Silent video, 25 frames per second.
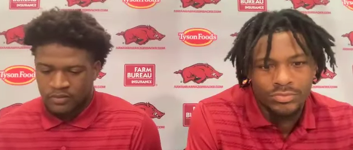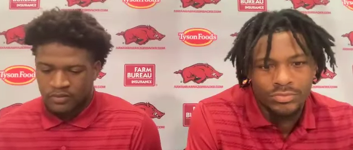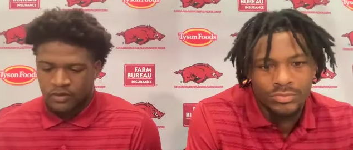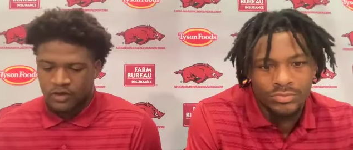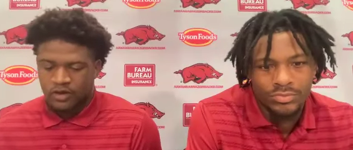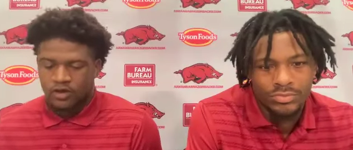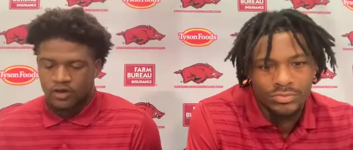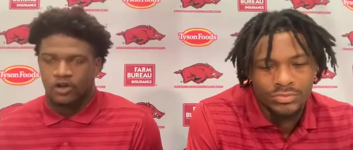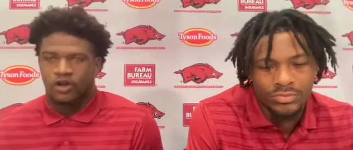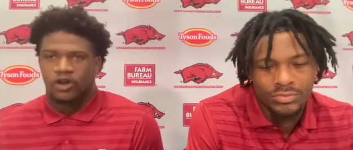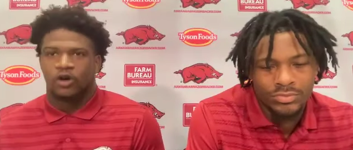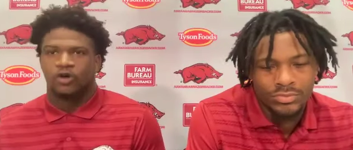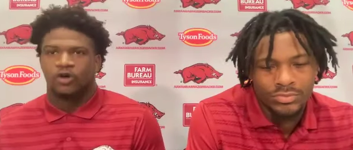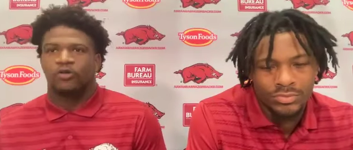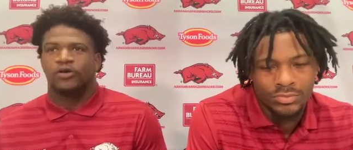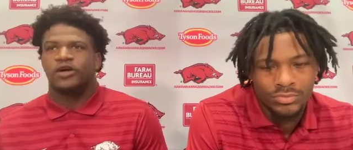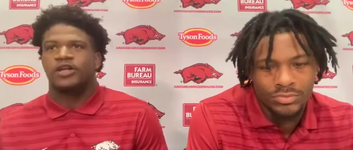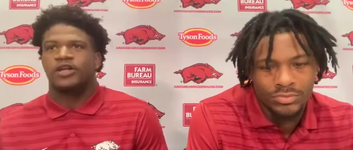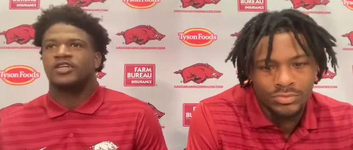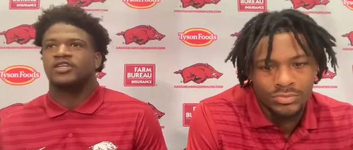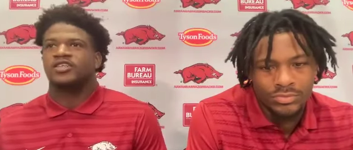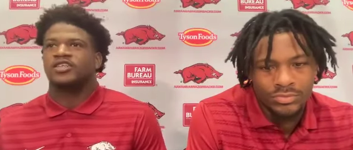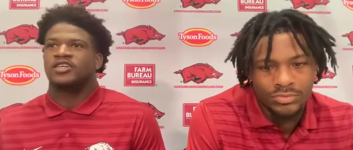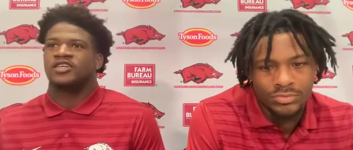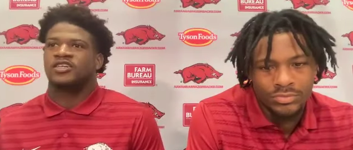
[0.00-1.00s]
Speaker 1: you know, really
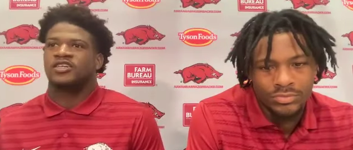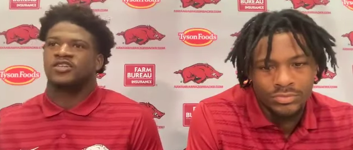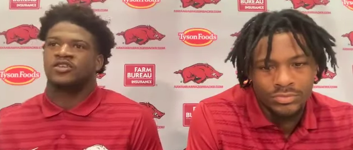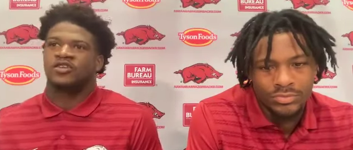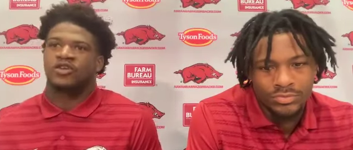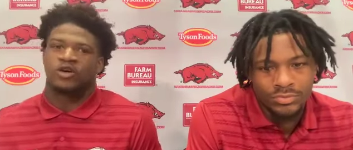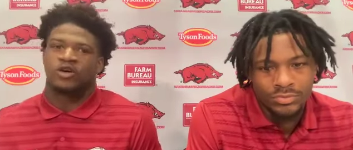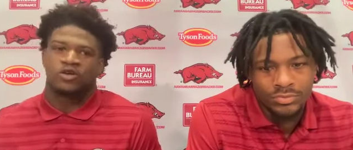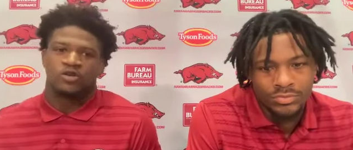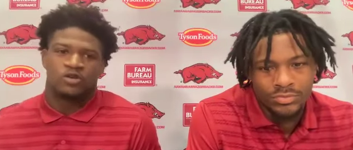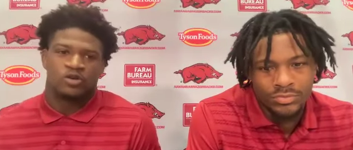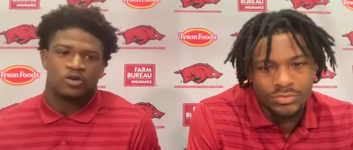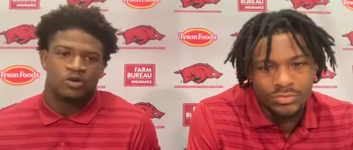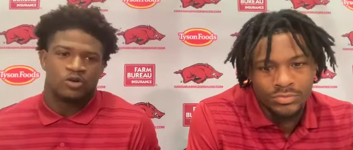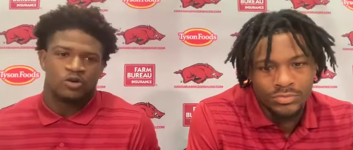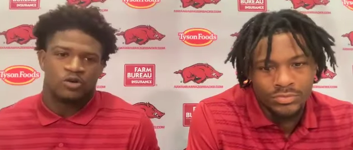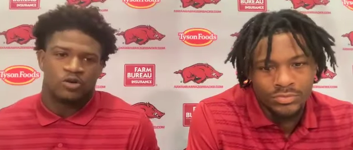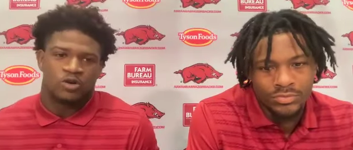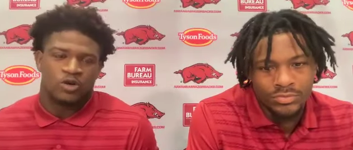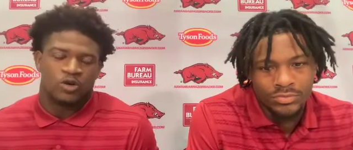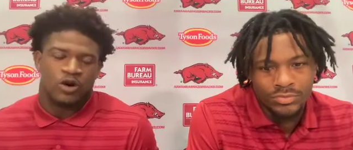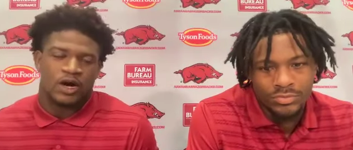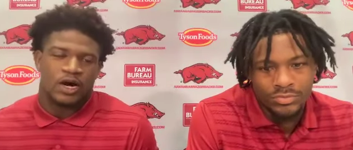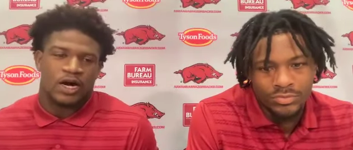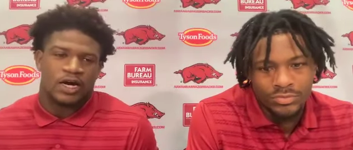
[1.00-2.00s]
just you know do
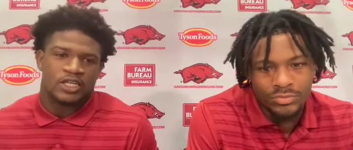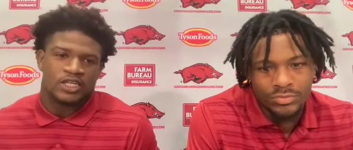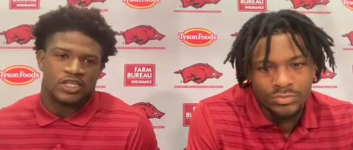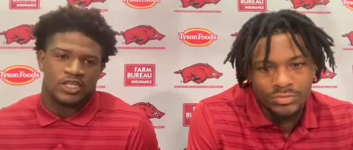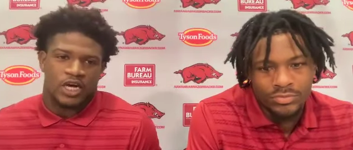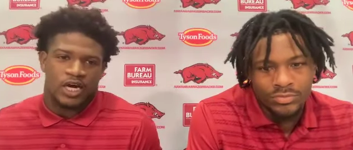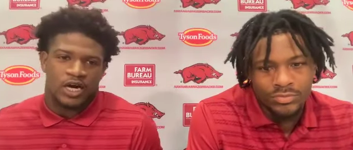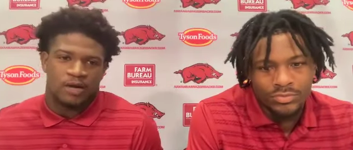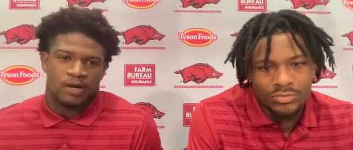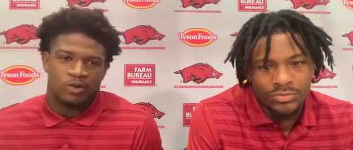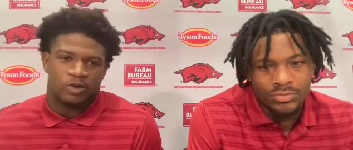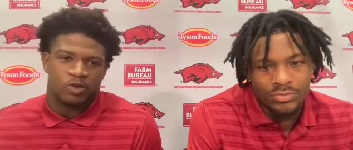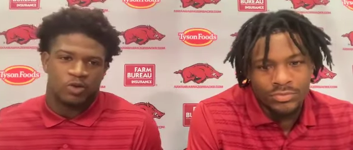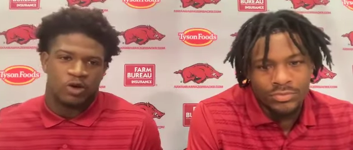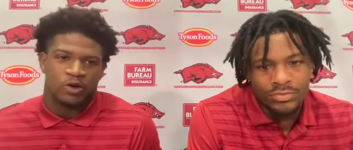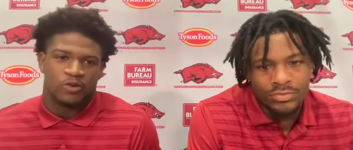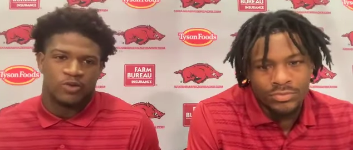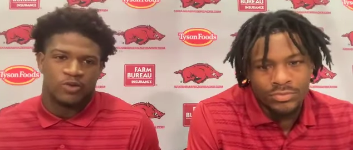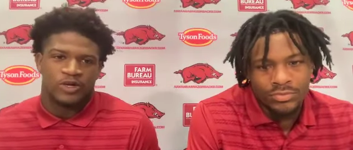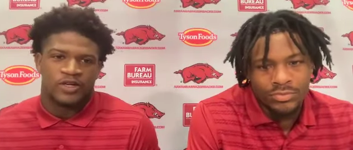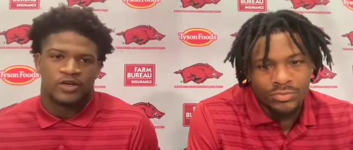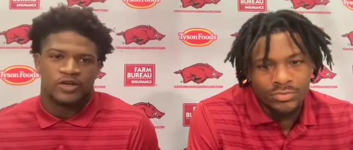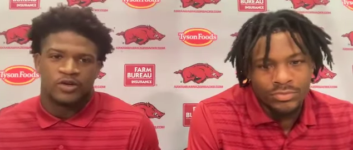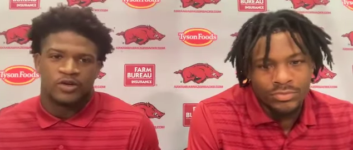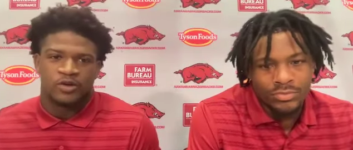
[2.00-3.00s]
do our job, do what we
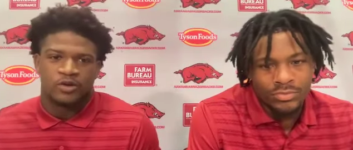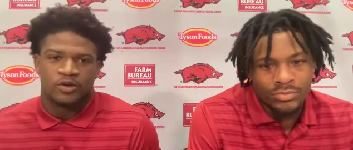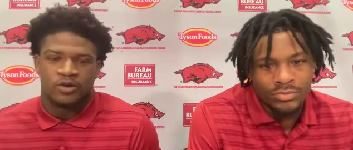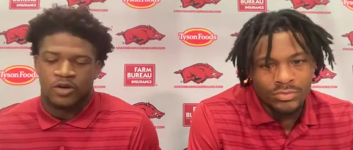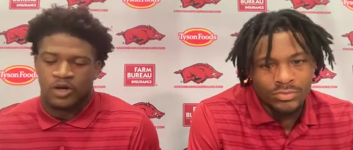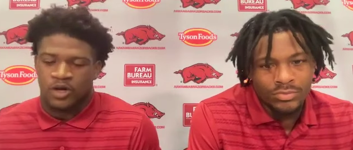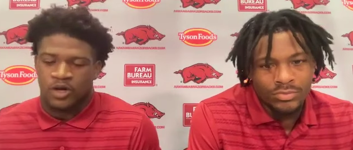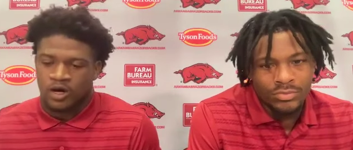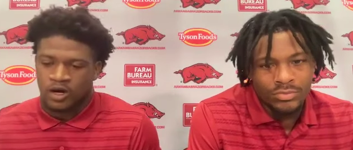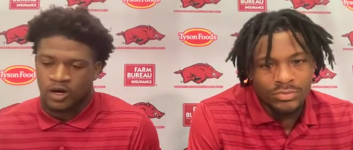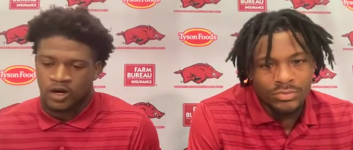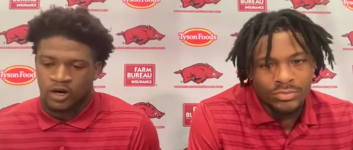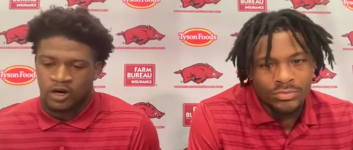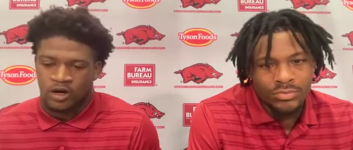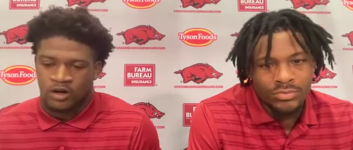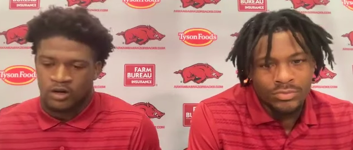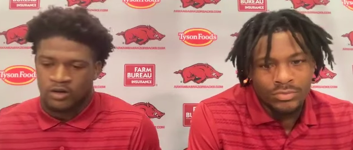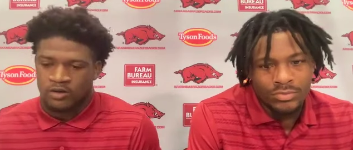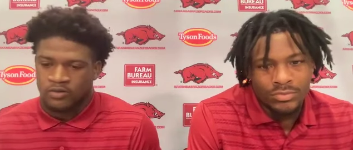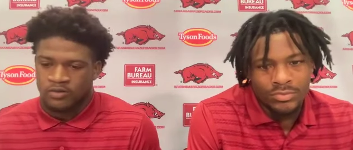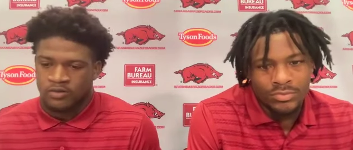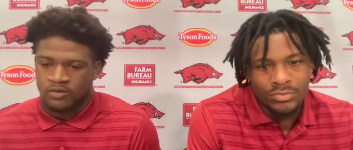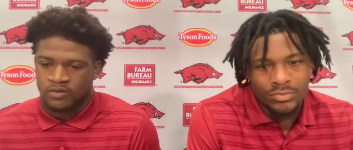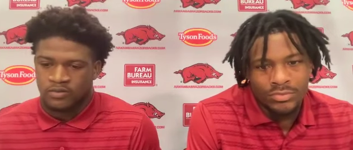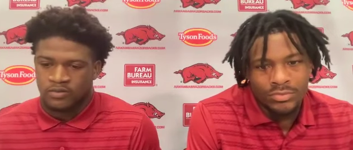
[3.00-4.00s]
do.
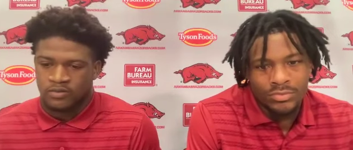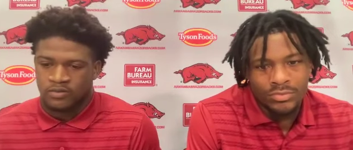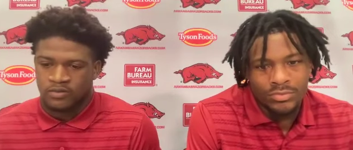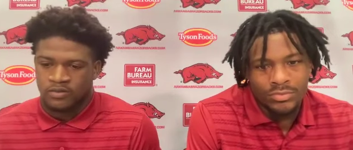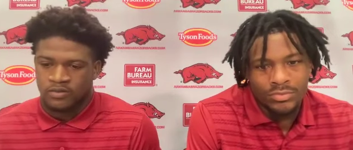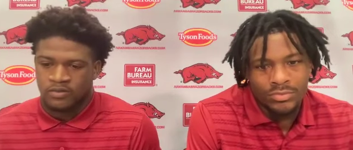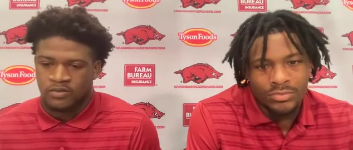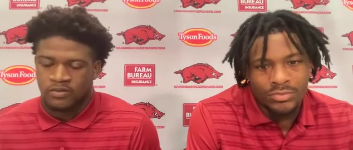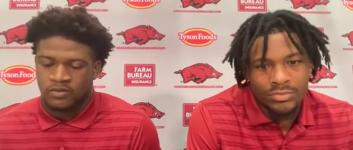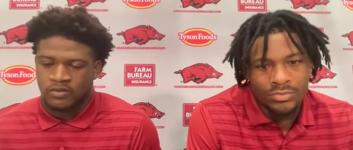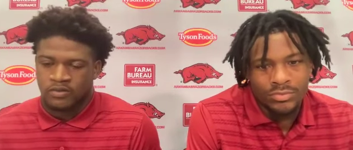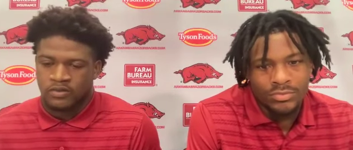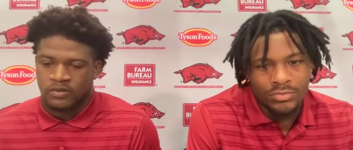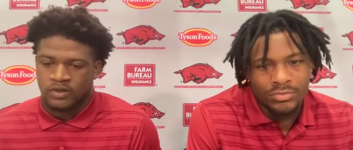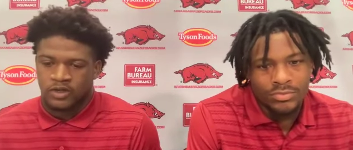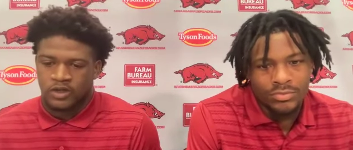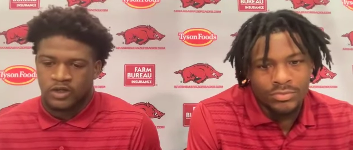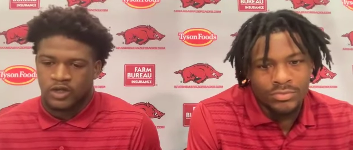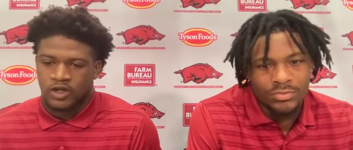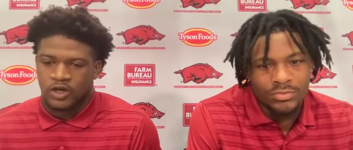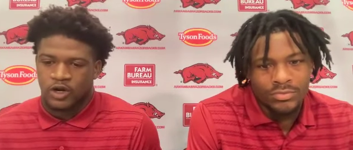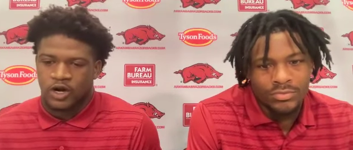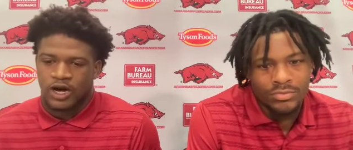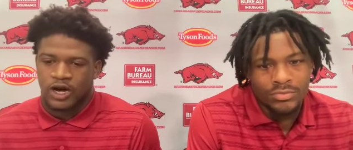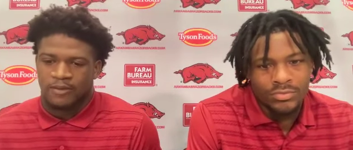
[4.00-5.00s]
Um,
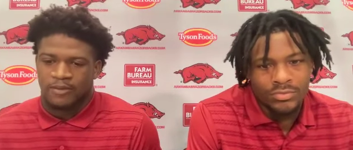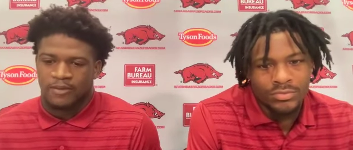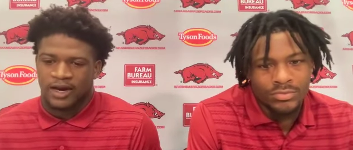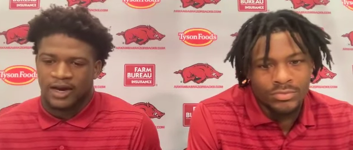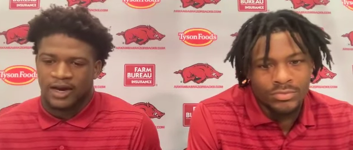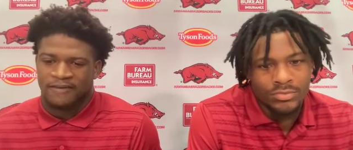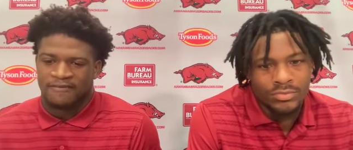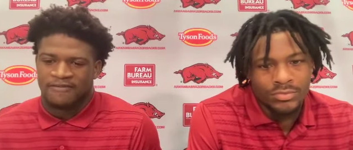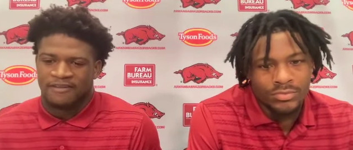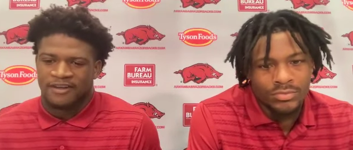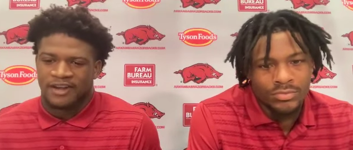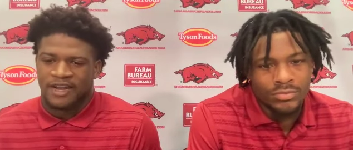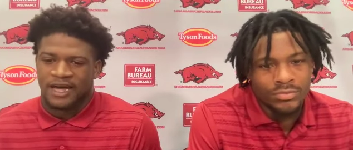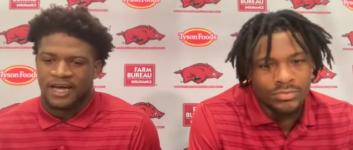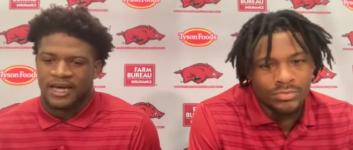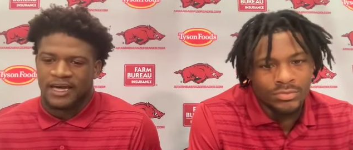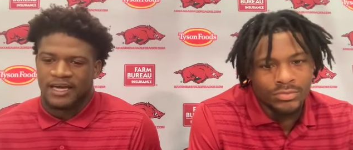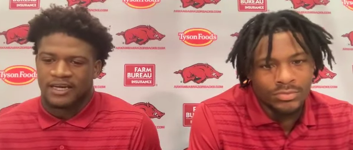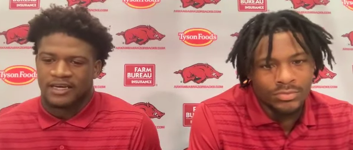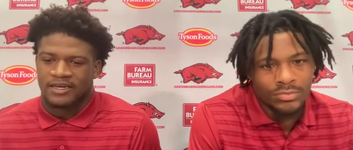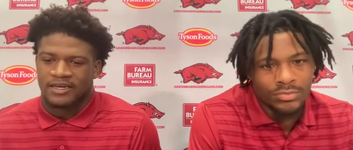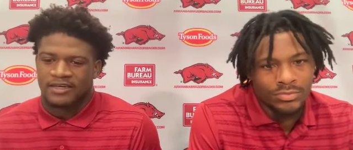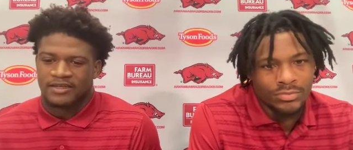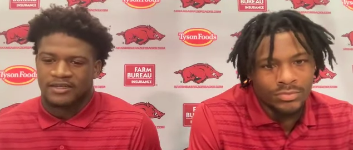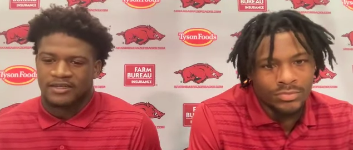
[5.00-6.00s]
you know, I mean, I feel like,